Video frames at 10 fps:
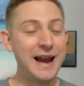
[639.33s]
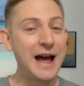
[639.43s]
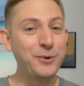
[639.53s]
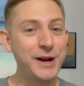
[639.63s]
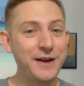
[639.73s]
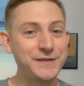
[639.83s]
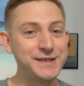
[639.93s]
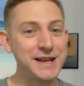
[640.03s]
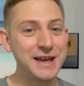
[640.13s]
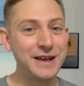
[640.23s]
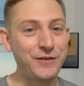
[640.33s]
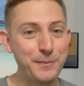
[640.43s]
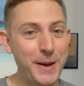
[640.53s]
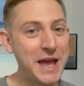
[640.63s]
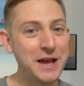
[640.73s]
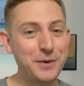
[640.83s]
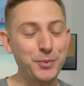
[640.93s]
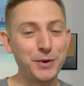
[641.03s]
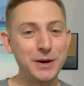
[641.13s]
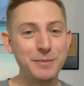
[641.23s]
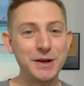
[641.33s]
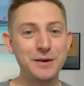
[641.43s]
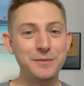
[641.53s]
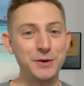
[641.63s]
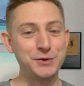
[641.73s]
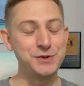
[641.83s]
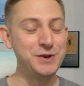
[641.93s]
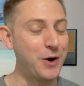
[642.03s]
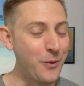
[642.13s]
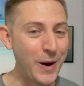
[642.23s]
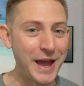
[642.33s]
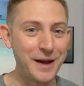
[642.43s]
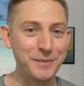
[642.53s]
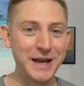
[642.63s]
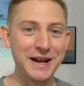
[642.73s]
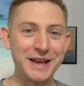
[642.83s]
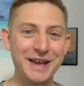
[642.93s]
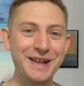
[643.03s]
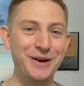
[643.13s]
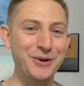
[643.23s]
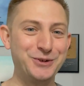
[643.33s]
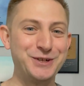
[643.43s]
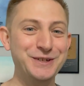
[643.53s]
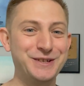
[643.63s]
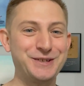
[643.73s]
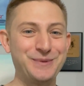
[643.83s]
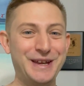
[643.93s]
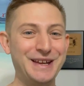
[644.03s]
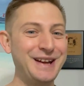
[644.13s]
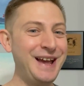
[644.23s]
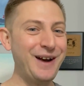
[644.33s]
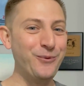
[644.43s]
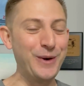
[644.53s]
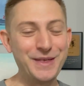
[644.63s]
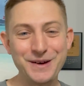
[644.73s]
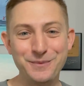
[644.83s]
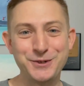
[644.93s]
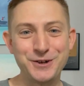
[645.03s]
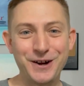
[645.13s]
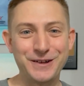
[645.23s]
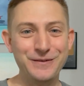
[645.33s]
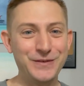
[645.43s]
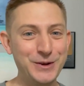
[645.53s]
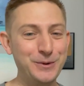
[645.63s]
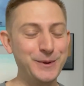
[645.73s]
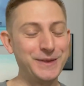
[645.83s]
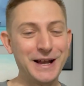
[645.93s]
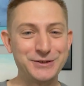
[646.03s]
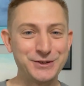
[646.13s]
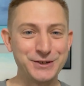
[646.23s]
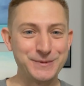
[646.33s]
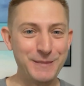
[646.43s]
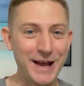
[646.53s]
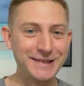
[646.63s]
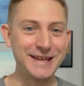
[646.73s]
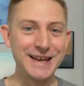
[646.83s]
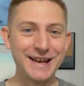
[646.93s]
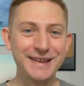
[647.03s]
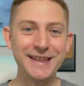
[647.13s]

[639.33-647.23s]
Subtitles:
I would have to say, if I'm paying a premium, there's no way I'm getting an Ocean Suite with an obstructed view, but that's just my take on